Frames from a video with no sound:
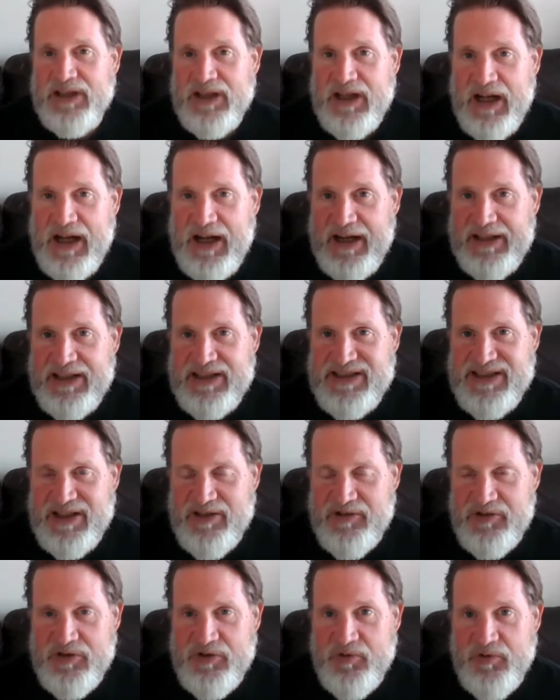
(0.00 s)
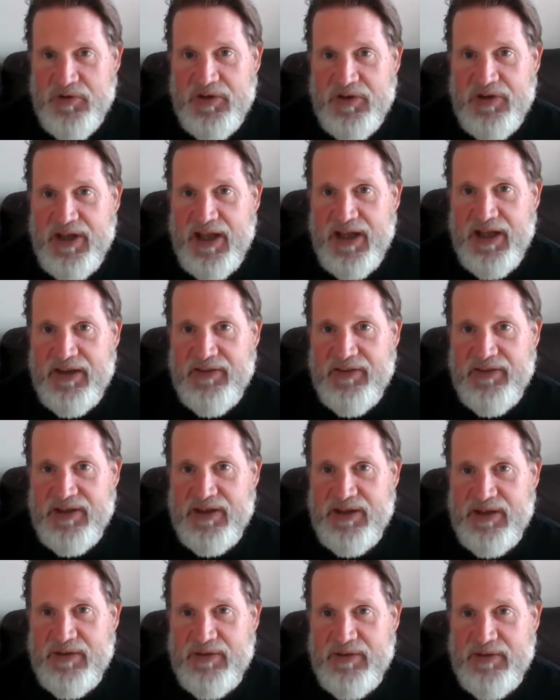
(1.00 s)
I can tell you that
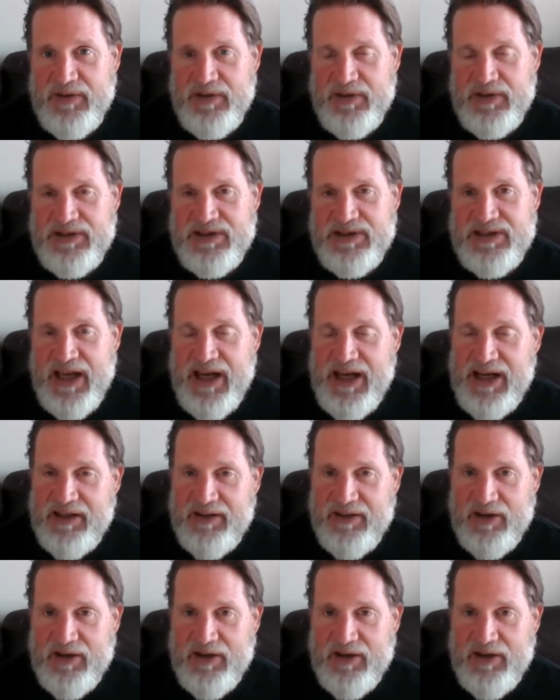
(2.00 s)
the data,